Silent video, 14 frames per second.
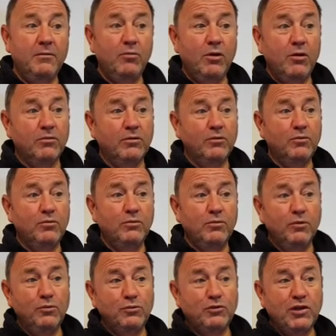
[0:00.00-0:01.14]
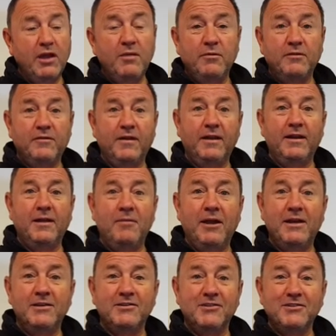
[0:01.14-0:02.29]
well, all, all chairmen think they're
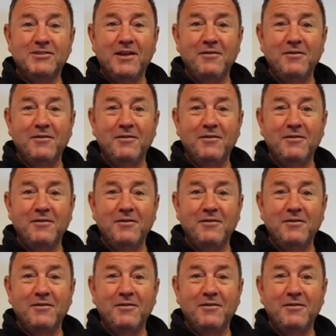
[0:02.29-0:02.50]
managers.